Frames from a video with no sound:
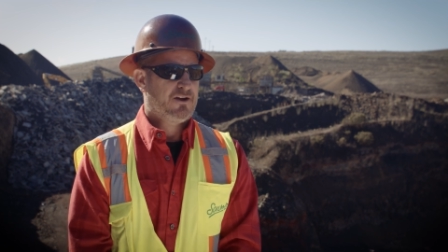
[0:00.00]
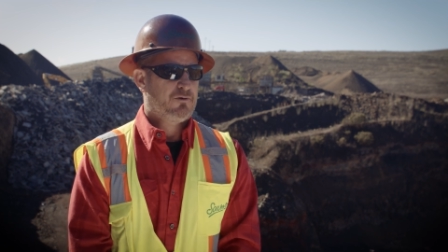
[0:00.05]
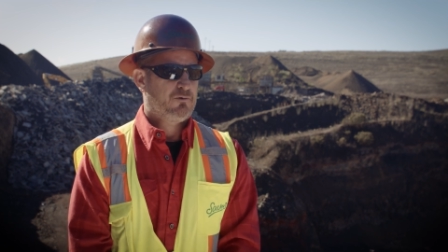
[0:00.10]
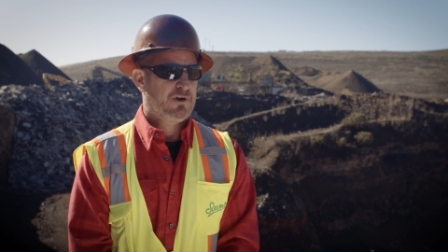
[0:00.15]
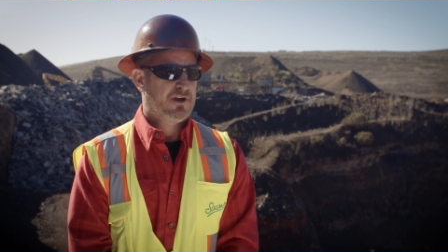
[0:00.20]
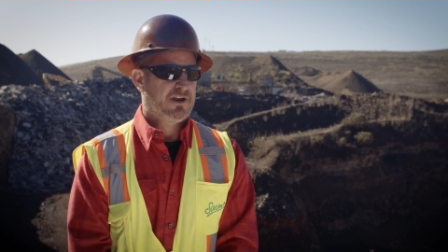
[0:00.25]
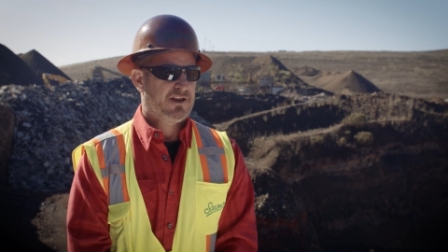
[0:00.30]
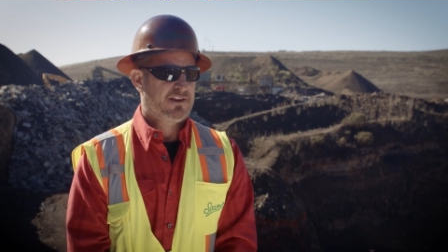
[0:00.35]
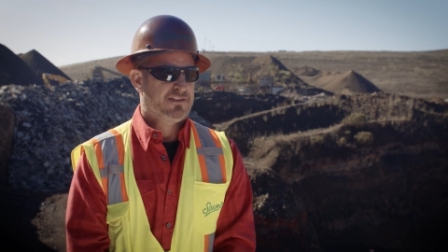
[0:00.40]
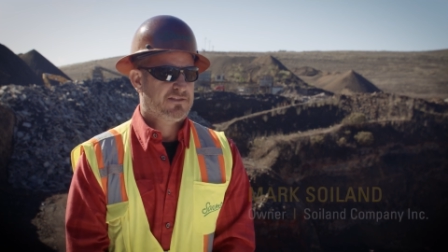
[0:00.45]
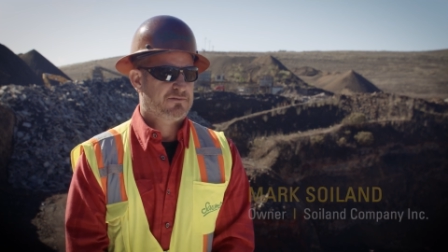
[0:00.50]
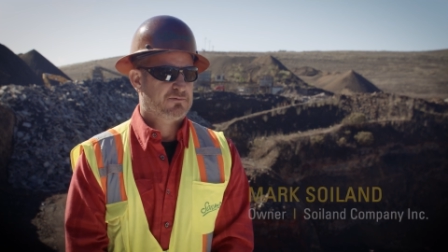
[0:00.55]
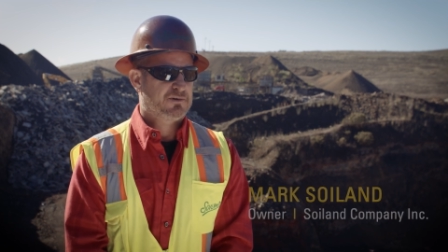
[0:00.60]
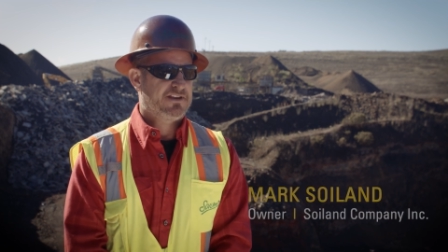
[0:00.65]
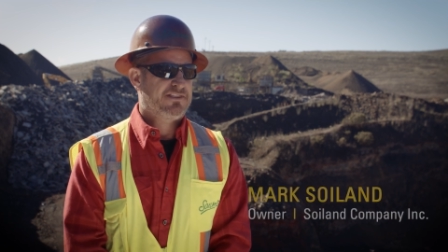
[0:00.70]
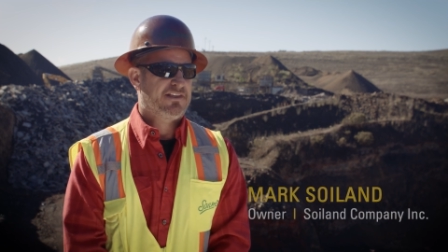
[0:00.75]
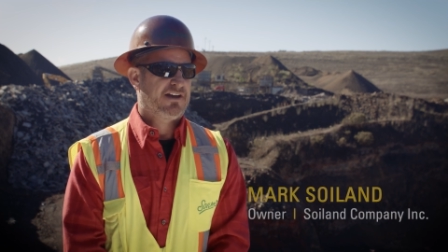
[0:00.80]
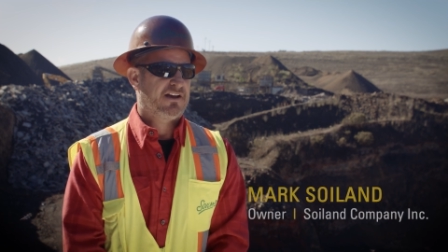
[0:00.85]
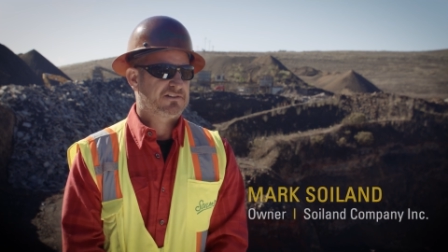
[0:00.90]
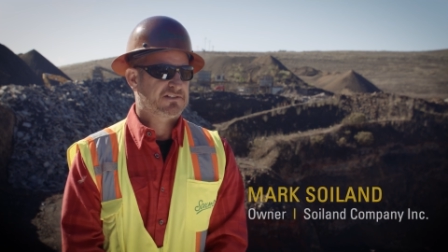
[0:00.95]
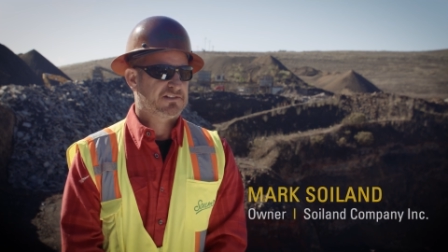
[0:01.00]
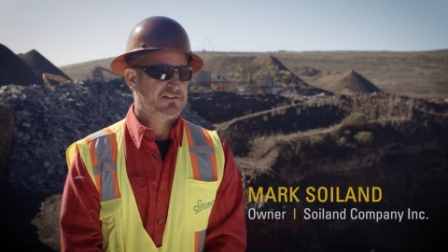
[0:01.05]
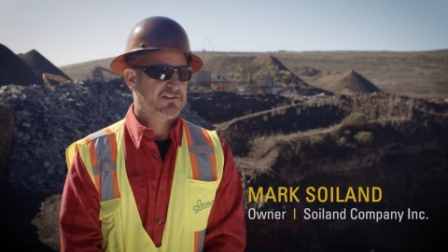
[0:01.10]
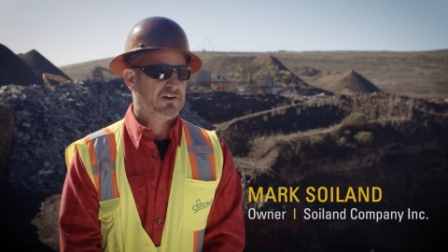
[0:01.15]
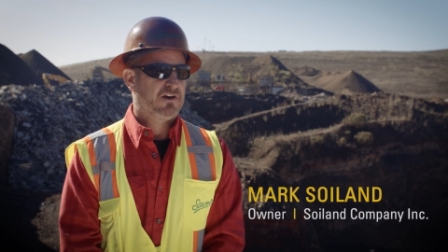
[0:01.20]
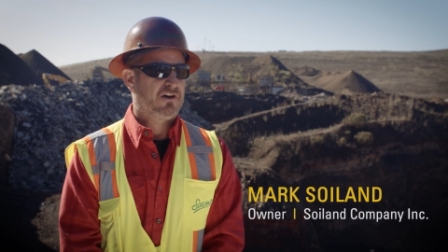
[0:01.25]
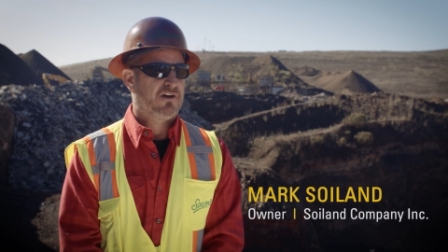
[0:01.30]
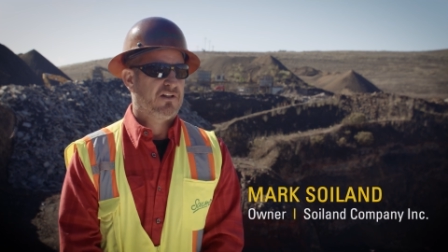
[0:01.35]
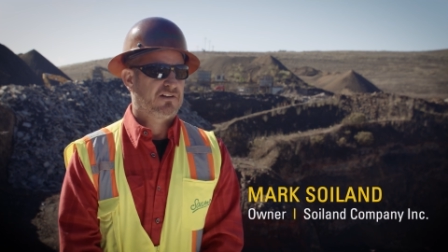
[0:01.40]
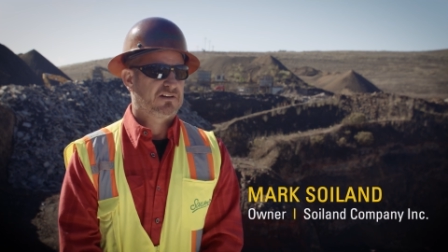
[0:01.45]
with
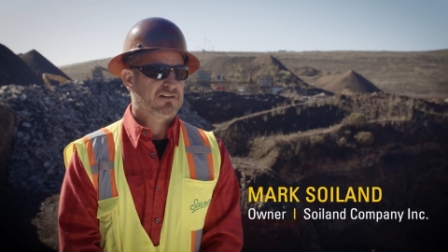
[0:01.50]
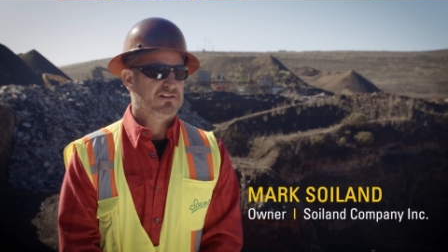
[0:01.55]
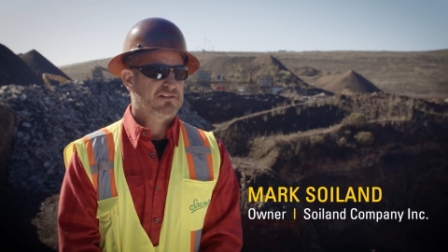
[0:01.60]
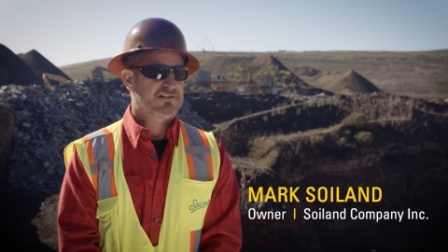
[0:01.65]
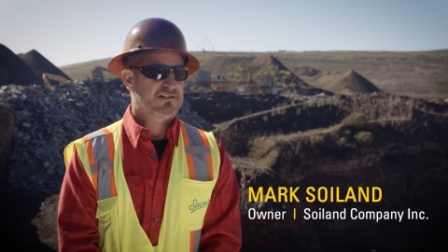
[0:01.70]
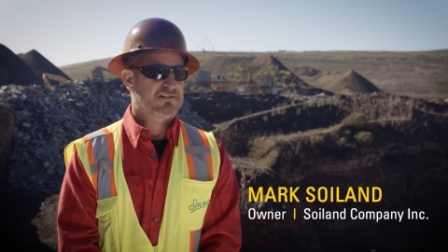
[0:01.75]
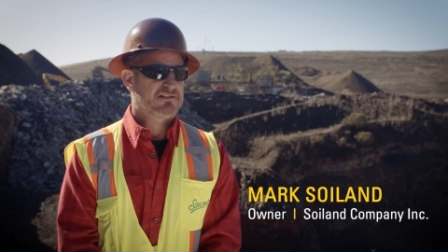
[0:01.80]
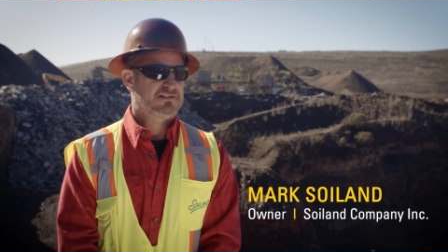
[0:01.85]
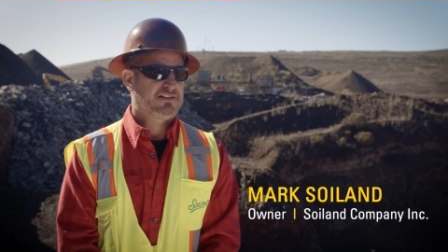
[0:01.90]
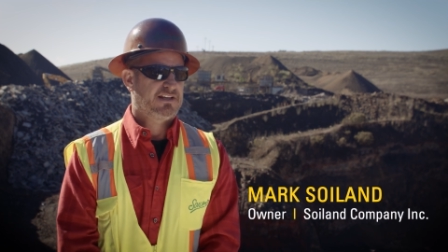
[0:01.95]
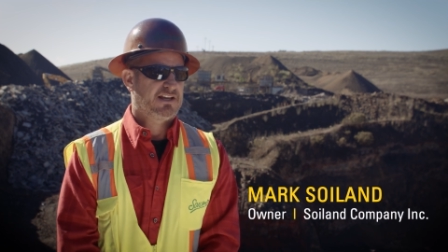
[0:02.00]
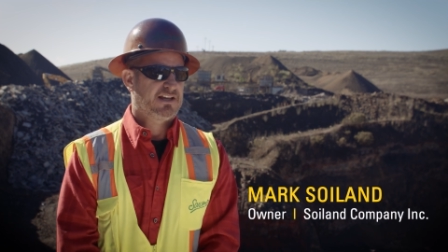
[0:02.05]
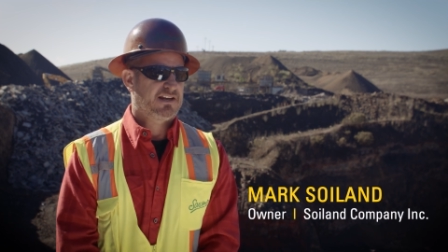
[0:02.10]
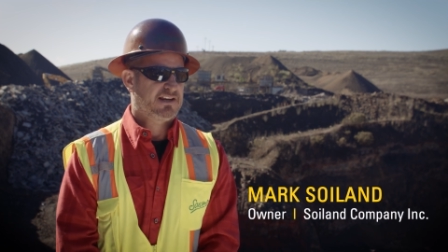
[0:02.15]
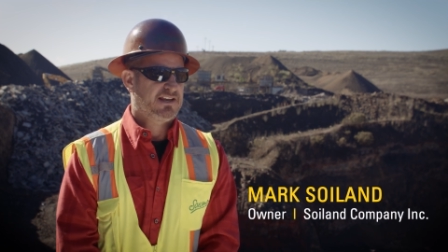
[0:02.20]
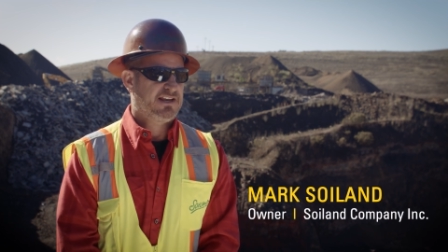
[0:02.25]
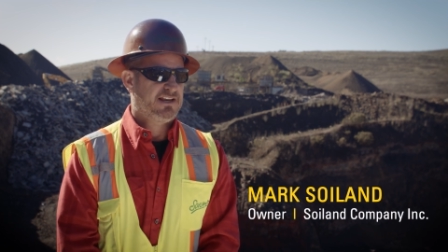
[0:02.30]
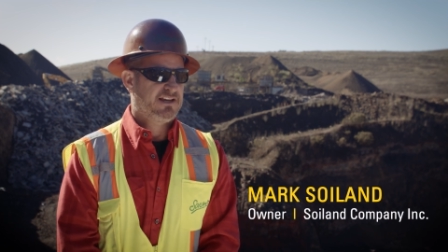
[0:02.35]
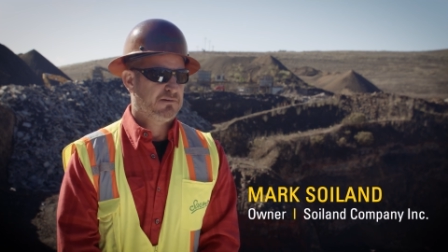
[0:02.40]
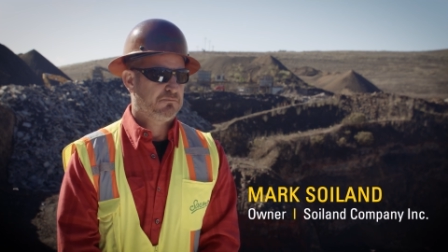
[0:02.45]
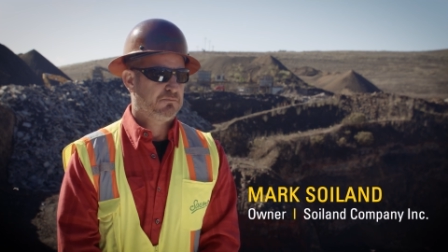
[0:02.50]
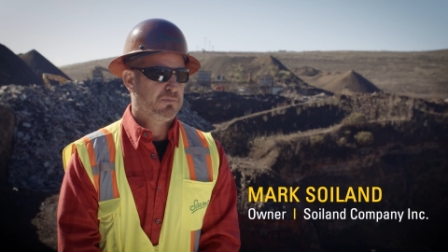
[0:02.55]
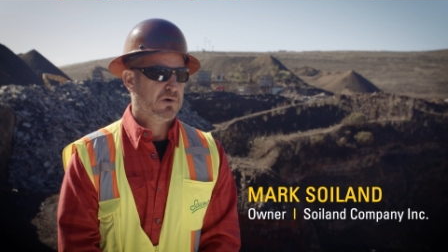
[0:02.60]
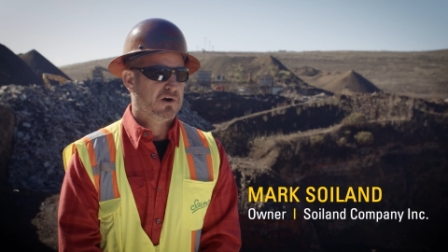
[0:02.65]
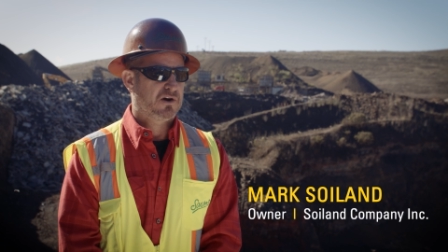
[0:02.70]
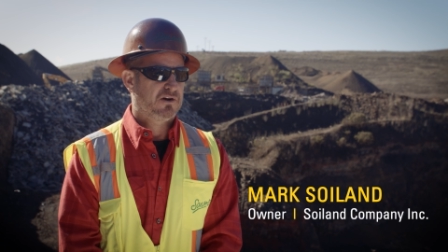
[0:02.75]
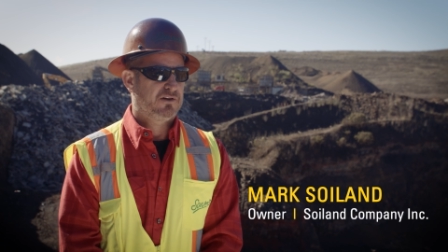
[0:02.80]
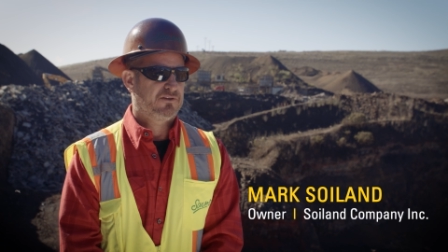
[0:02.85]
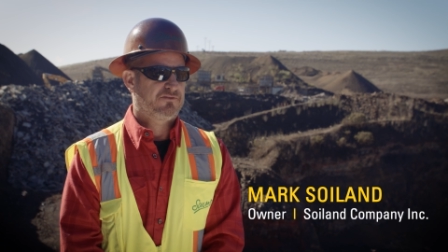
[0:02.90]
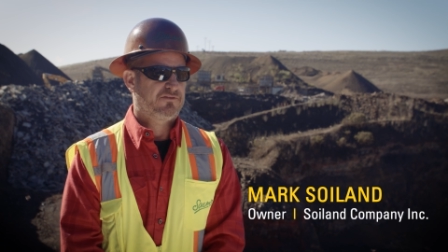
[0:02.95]
$3,000 that he had
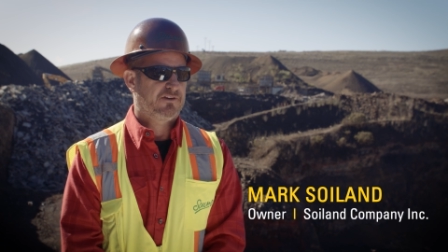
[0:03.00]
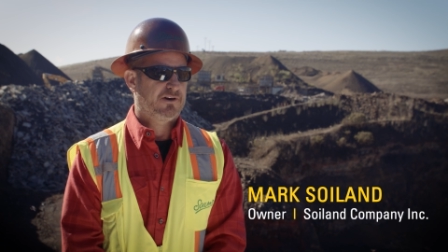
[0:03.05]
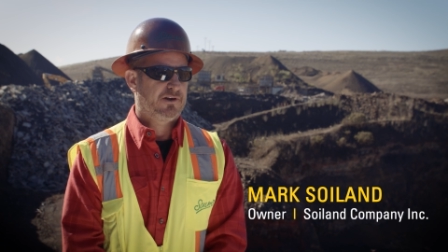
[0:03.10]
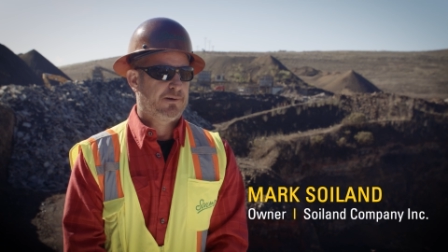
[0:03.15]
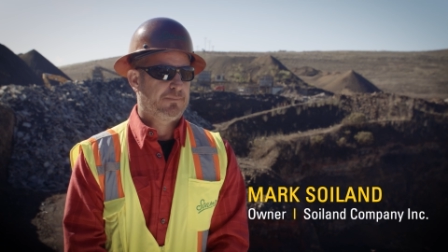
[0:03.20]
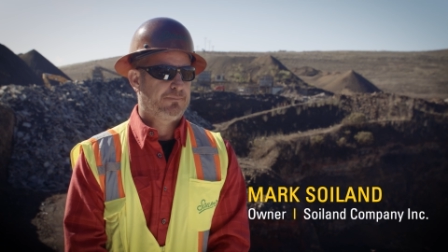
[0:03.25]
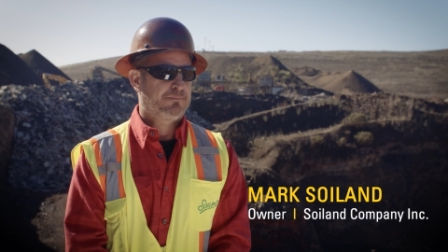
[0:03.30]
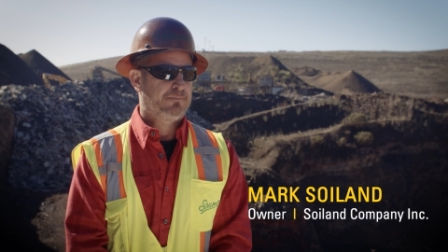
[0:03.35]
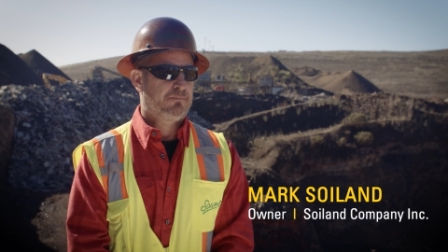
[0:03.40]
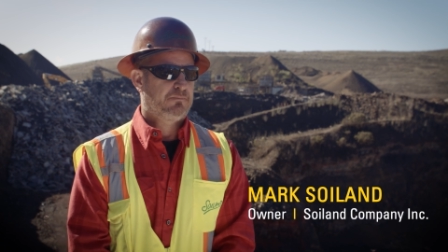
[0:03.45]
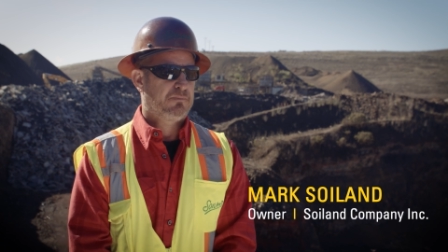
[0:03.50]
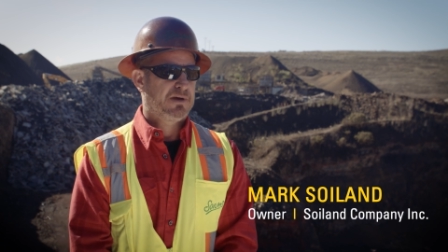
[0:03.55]
borrowed from